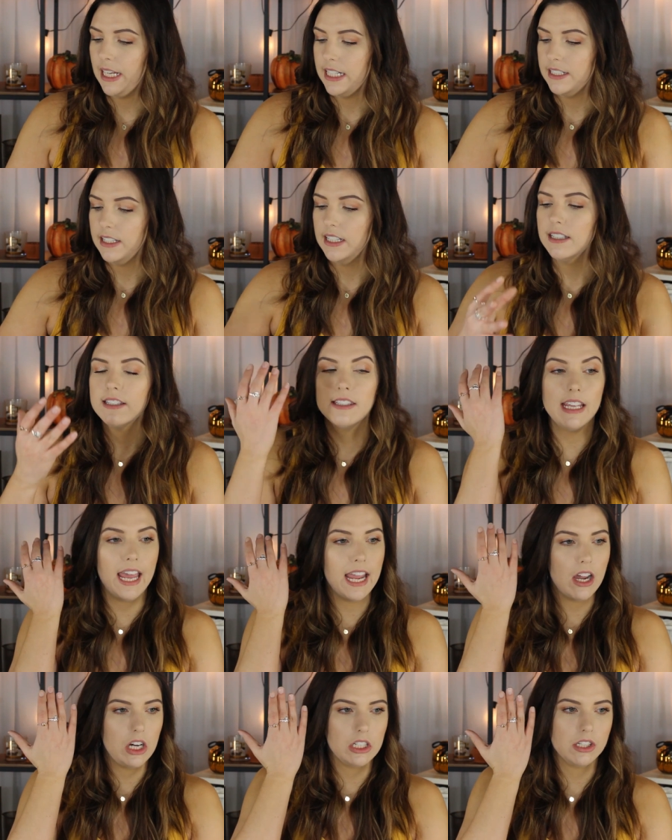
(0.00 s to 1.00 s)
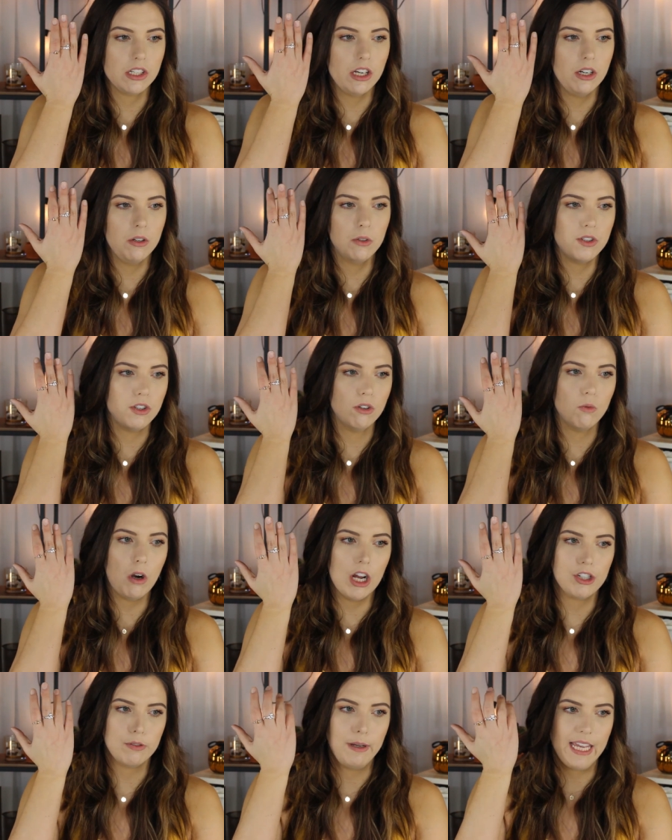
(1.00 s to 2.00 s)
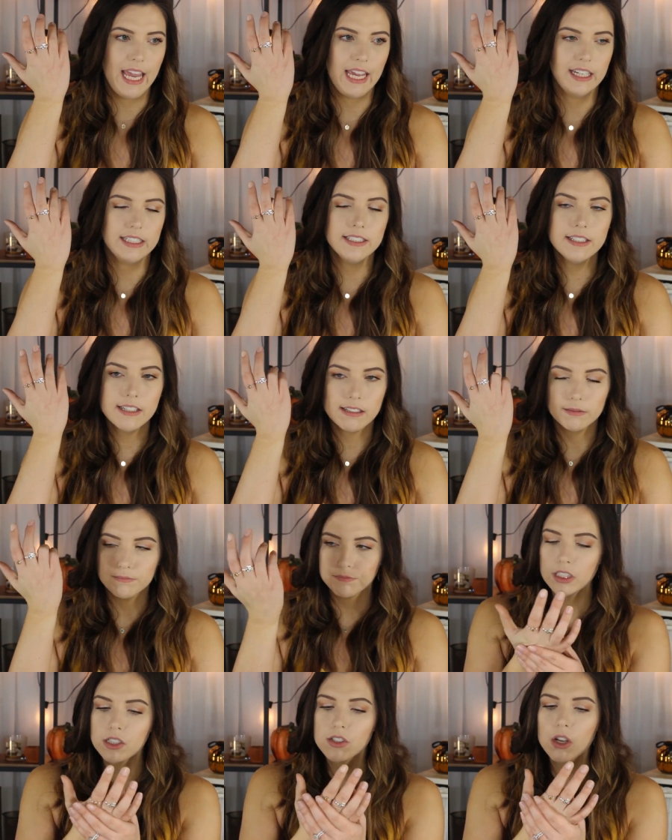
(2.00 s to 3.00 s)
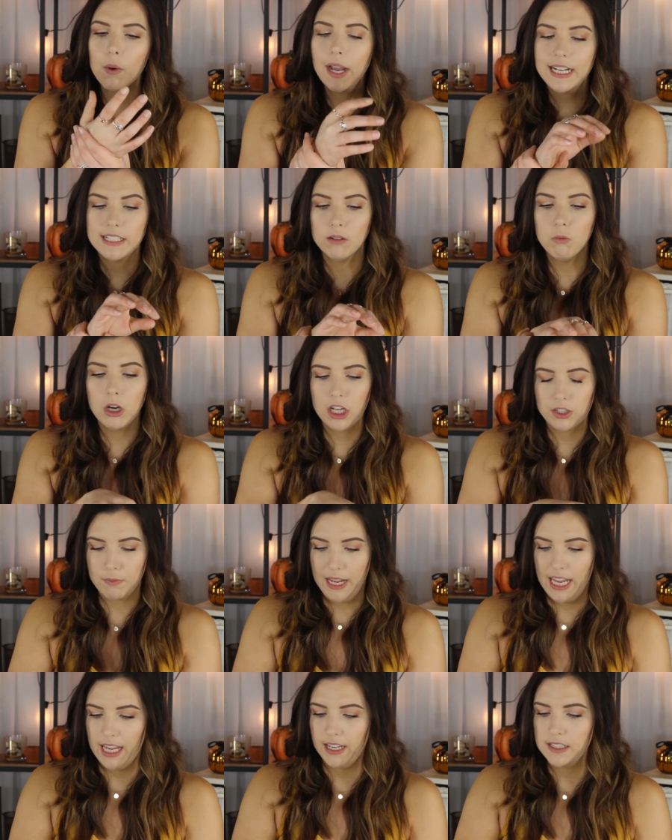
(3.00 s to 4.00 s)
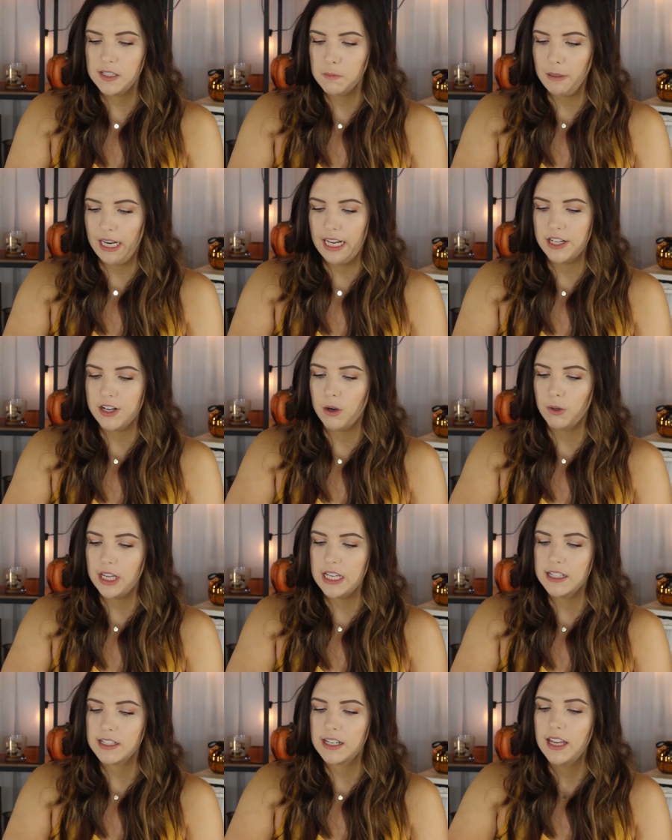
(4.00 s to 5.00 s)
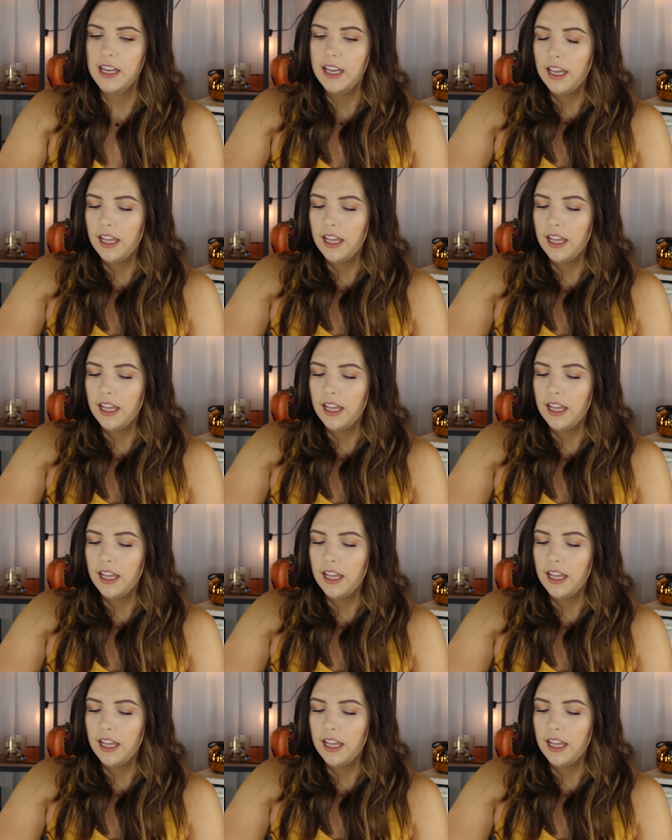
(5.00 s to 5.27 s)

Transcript: It did say also to wash my hands so I did wash my hands, but I noticed